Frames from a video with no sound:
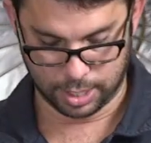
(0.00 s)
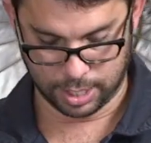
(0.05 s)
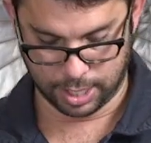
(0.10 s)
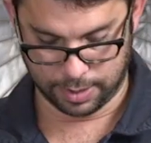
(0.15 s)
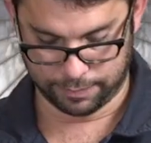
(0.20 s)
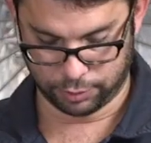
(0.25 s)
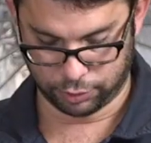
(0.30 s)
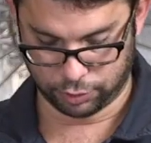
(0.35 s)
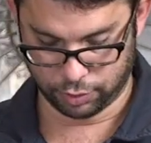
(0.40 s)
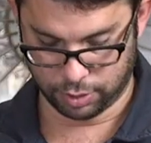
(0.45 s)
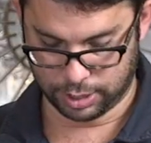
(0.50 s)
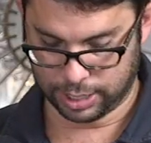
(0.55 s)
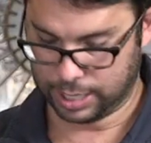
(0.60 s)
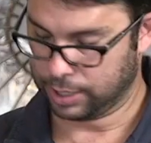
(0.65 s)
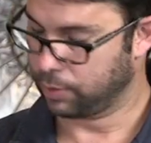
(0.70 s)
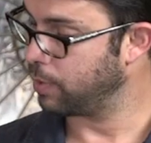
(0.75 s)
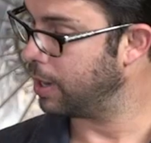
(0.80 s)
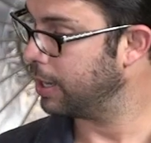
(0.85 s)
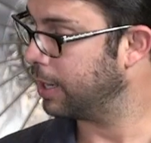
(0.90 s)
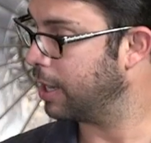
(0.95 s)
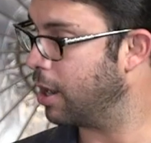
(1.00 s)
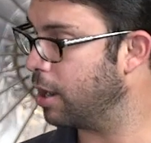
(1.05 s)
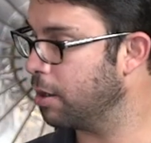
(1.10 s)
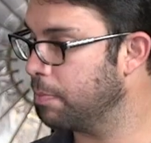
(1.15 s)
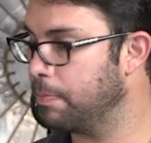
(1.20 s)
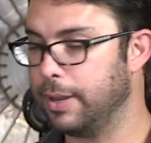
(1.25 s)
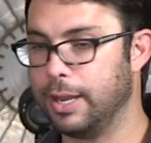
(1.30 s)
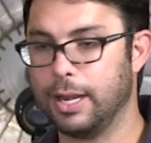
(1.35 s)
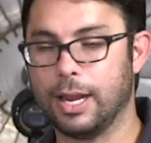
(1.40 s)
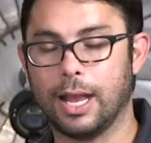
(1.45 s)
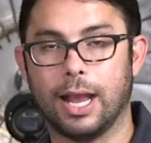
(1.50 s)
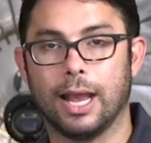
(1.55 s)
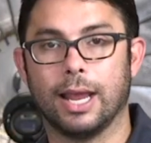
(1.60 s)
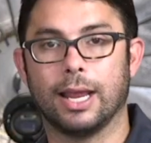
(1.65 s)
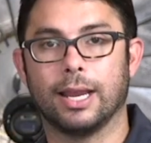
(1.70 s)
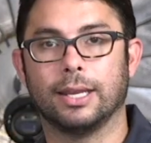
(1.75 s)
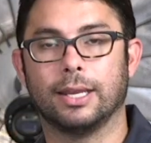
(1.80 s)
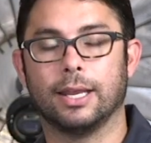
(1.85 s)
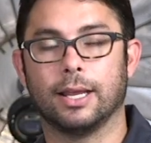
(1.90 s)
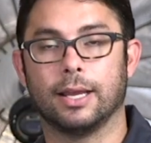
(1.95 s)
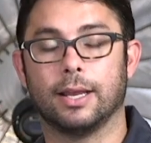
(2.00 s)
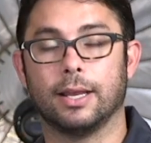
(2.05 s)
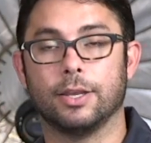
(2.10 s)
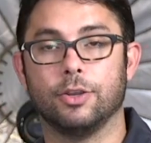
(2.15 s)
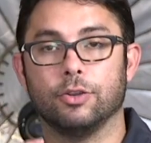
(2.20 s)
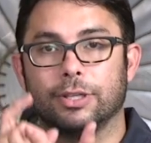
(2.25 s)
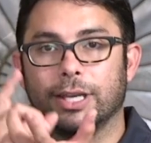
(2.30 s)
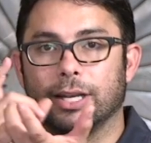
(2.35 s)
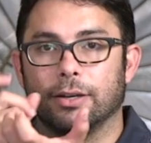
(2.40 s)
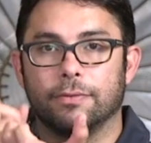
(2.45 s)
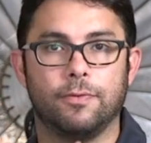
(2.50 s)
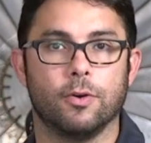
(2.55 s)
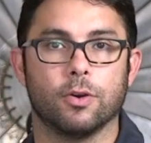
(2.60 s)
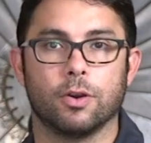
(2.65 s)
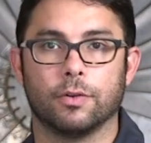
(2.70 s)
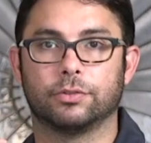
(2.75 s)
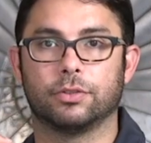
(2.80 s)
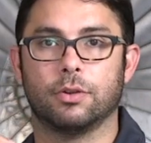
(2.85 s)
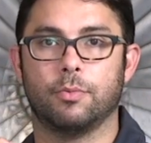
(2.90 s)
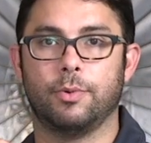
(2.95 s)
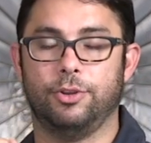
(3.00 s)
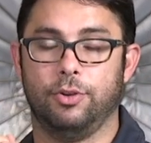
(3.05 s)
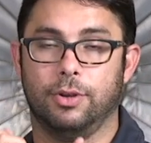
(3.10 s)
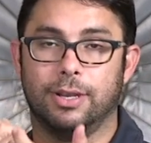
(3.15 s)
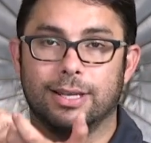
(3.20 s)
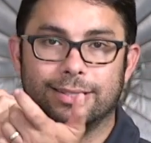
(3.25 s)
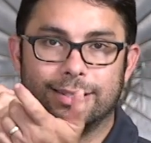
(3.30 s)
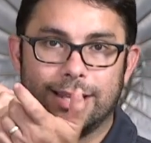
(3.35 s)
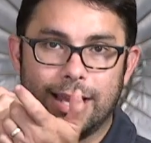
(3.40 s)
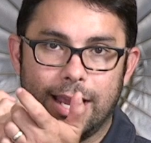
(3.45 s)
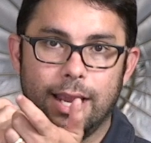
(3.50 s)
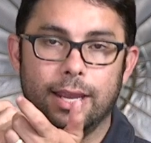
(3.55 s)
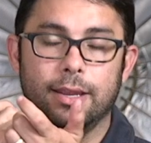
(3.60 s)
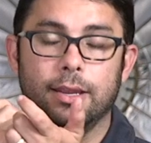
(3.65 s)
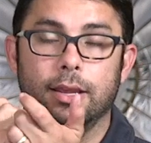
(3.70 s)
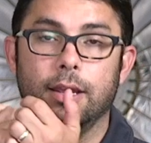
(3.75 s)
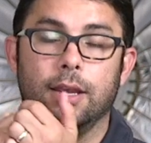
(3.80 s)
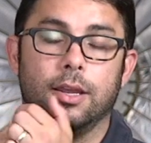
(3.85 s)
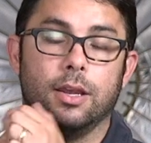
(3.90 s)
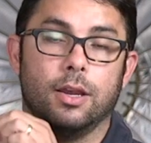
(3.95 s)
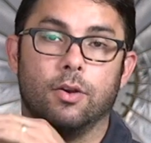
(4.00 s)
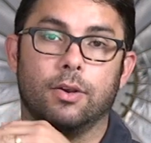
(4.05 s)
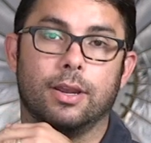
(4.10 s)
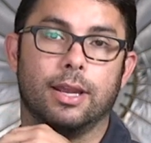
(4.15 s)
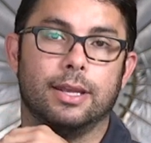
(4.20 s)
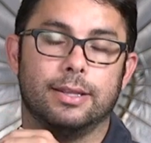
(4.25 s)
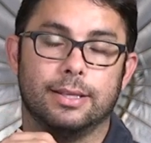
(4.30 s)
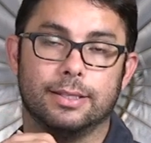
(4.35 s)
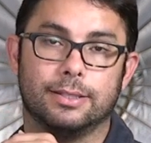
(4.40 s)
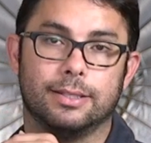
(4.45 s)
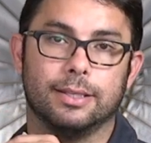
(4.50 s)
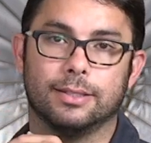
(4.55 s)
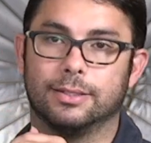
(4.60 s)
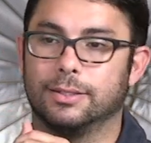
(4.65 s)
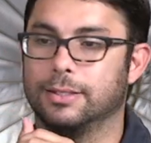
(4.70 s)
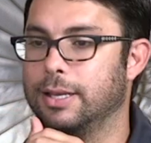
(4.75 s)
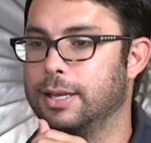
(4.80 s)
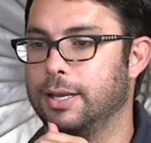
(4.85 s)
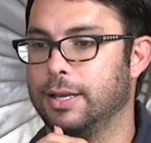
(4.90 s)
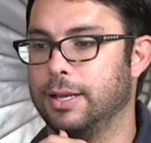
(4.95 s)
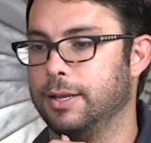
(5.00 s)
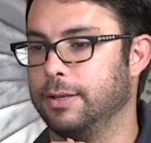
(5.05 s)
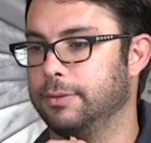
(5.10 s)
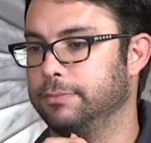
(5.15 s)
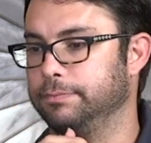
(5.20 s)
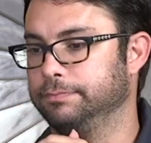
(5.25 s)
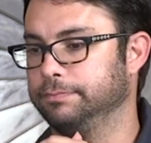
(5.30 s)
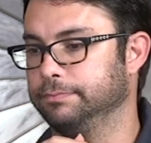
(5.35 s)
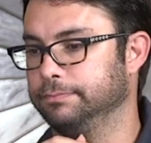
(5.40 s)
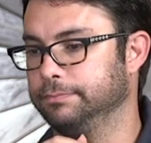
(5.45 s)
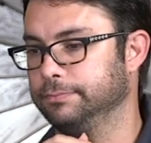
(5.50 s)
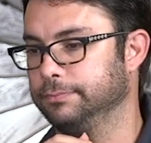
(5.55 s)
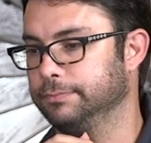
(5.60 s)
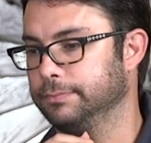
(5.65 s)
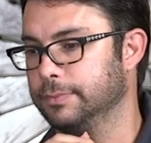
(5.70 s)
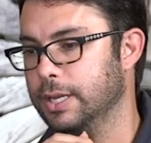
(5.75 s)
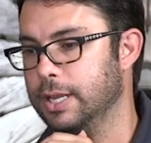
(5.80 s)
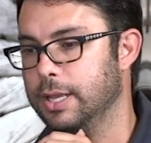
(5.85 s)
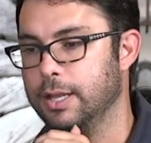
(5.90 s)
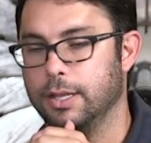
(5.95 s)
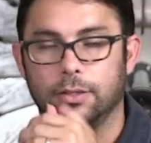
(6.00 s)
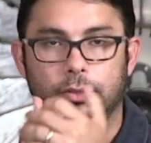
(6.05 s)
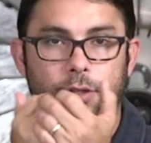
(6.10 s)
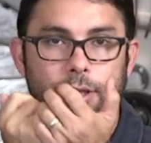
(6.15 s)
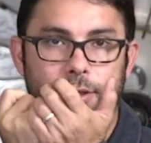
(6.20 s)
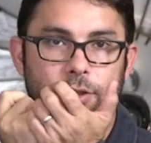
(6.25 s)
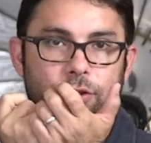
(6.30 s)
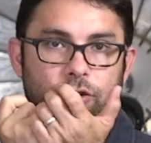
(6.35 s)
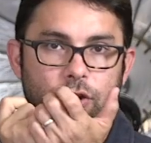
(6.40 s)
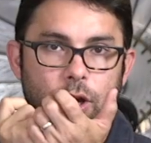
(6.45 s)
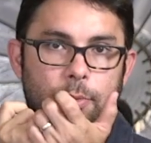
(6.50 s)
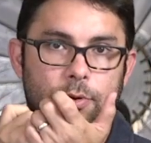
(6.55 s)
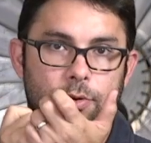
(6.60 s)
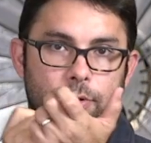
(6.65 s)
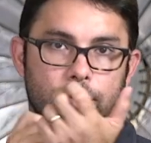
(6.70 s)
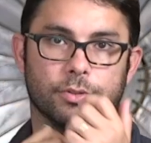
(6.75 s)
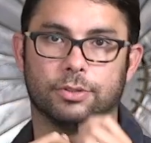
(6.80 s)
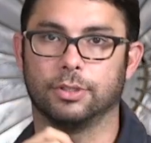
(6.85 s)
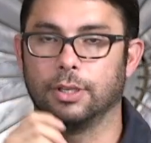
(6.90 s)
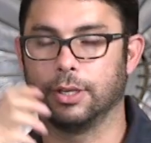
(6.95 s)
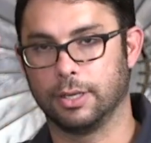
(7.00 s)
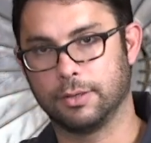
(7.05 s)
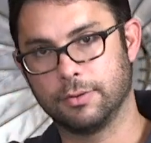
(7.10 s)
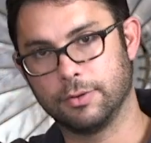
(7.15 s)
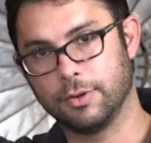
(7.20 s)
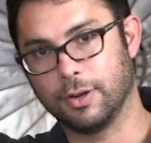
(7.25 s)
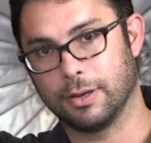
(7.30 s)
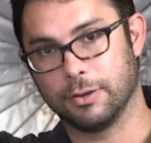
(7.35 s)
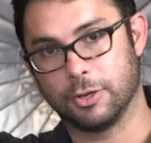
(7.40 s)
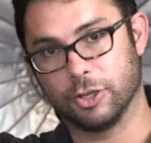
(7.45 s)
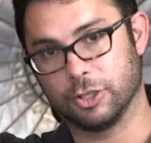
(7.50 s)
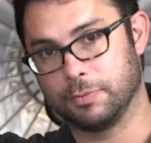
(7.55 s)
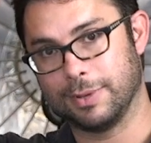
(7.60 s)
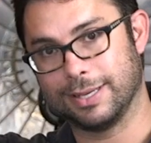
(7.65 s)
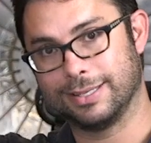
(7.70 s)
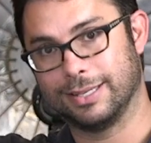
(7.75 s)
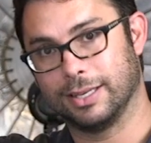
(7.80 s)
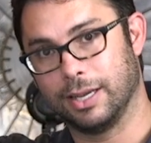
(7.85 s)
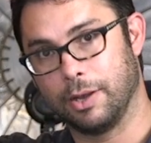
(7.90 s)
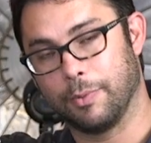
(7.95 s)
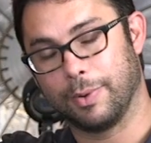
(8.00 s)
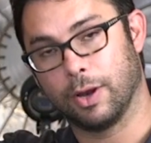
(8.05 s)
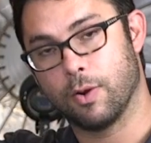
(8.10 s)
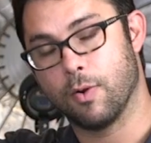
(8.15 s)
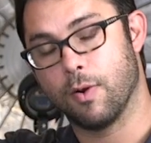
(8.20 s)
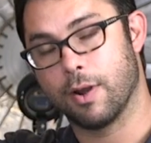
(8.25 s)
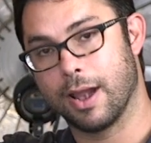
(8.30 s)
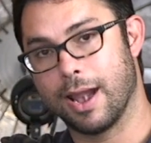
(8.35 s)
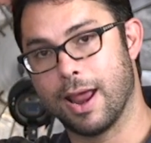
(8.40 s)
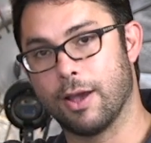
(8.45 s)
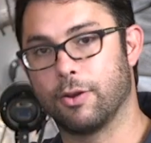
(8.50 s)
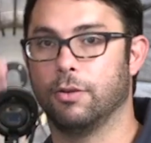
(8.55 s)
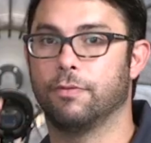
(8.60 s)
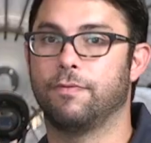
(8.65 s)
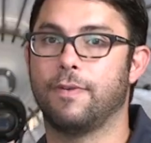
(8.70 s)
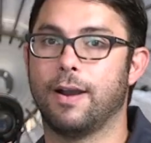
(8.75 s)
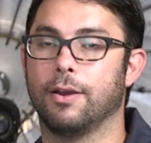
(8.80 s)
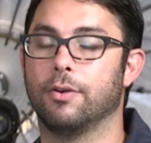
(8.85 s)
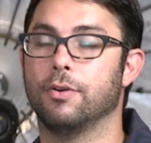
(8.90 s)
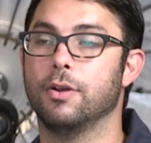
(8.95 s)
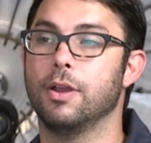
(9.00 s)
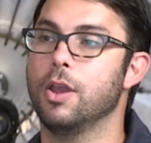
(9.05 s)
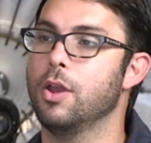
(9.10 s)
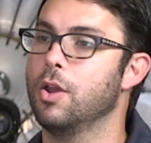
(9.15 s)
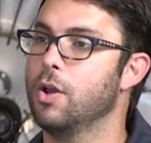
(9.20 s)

and you take a photo of someone, you can say, okay, this is Tom Cruise, and you can just basically record an audio file.